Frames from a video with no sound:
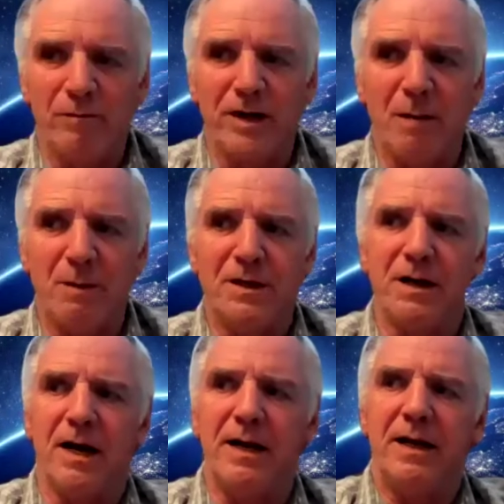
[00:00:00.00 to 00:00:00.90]
for coming
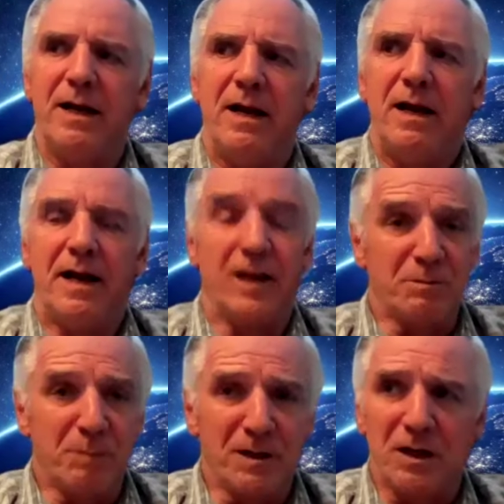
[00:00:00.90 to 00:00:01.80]
tonight, and
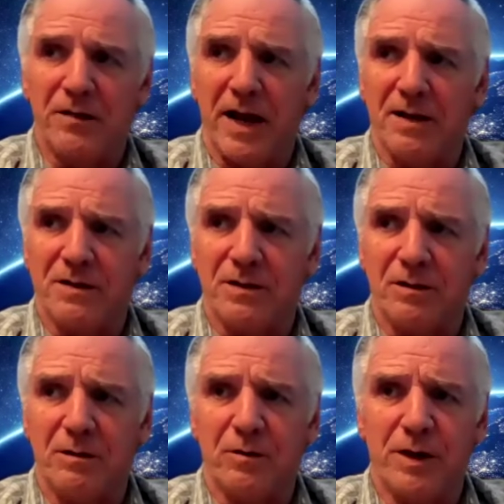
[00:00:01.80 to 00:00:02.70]
especially thanks
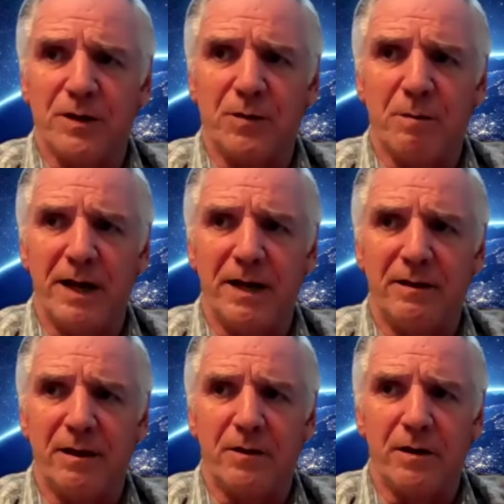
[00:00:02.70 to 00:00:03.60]
to Chris for
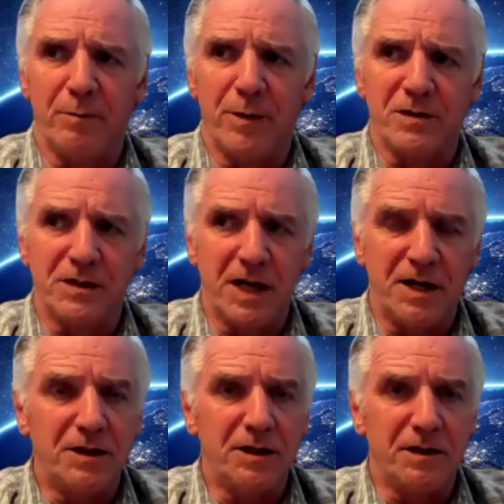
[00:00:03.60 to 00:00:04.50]
making the 3rd
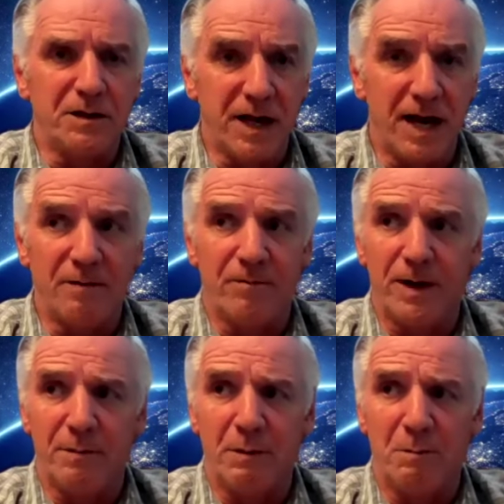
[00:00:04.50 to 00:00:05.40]
presentation of the Stanton
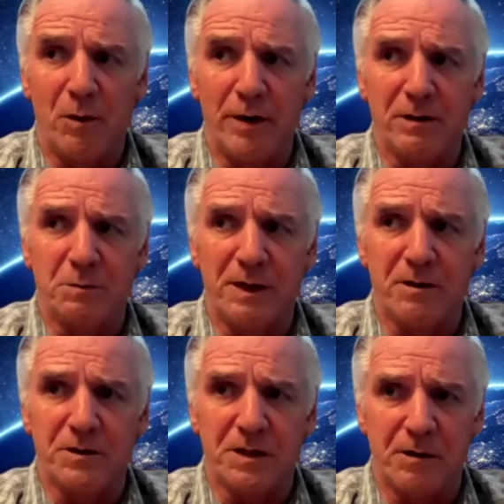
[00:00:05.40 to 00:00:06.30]
Friedman Memorial
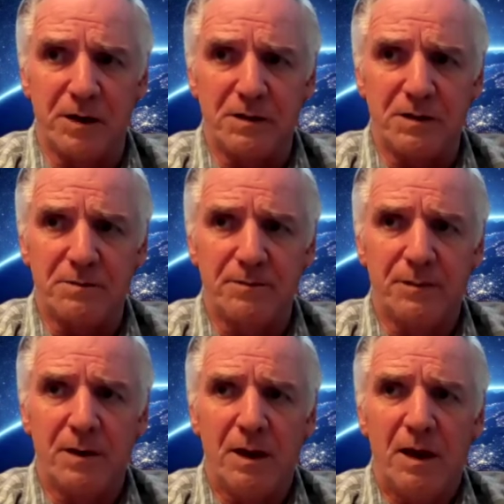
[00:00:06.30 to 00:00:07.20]
Speaker Series.
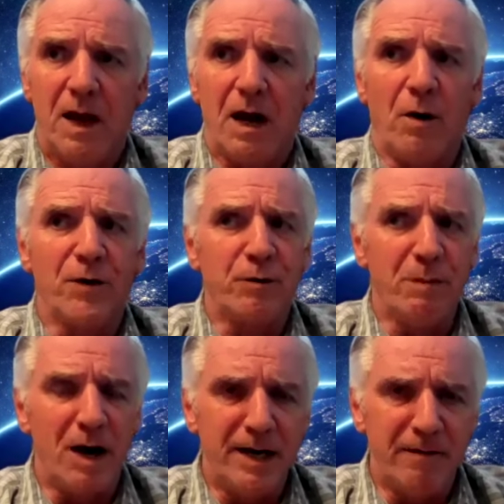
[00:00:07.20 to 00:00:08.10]
I want to
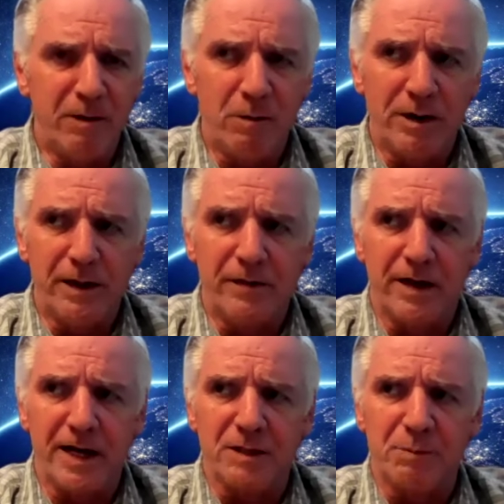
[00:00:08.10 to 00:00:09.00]
remind everyone that the
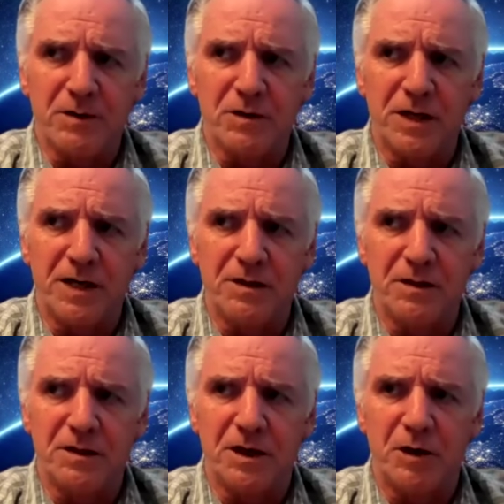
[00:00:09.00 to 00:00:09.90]
next presentation
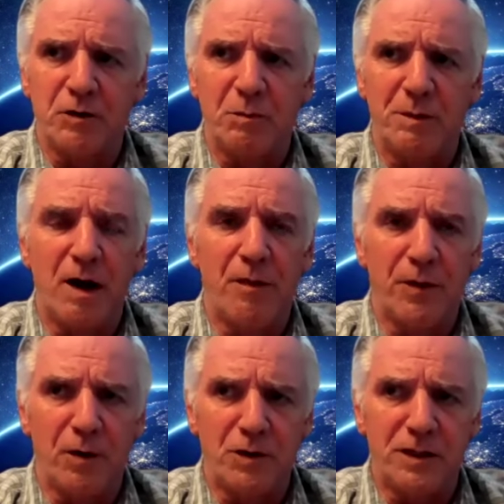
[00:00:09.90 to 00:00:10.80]
of the series will be on
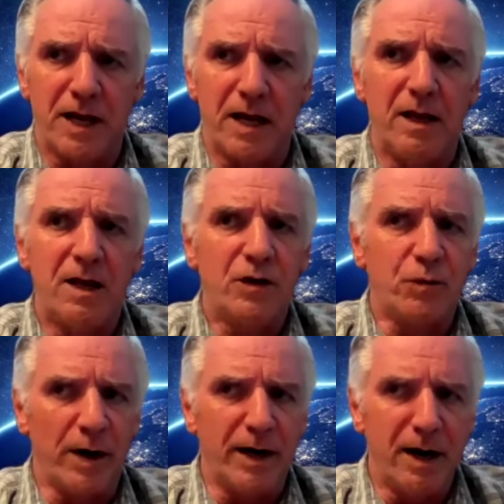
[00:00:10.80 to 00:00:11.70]
Thursday,
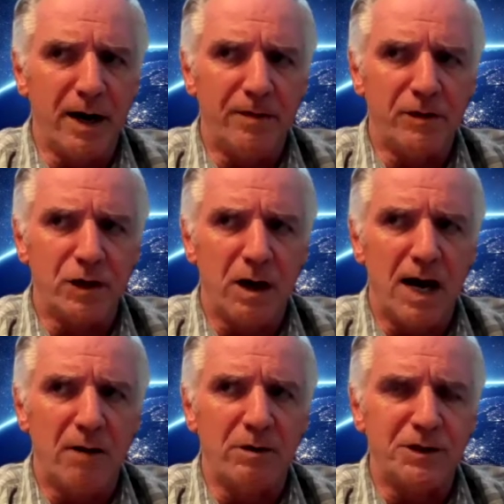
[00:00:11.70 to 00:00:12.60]
29th of
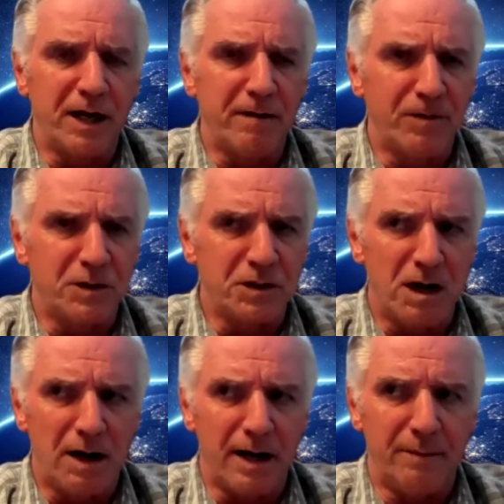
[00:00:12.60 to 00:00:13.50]
July with Jennifer
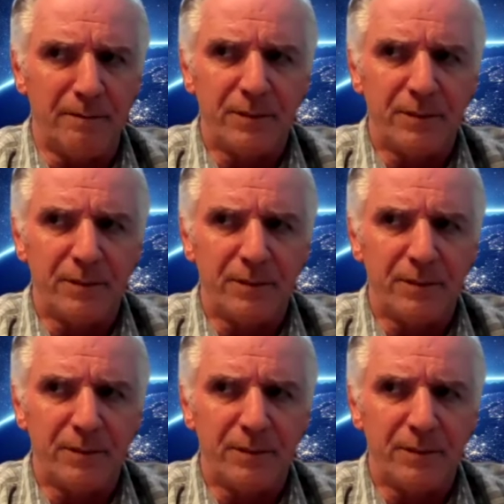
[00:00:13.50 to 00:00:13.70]
Stein.